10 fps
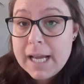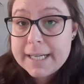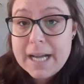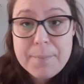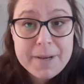
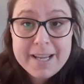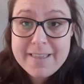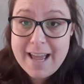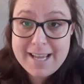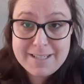company
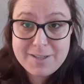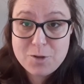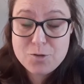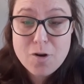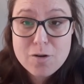that has
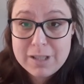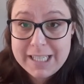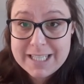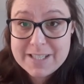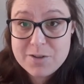strong
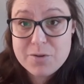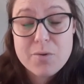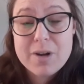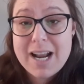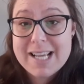links to
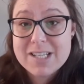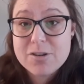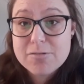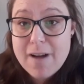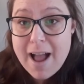organized
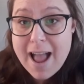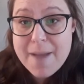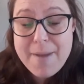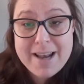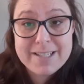
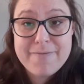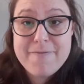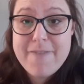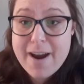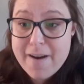crime and is
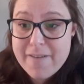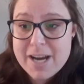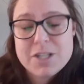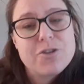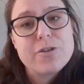very,
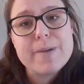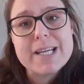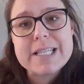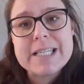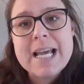very
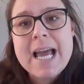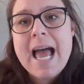dubious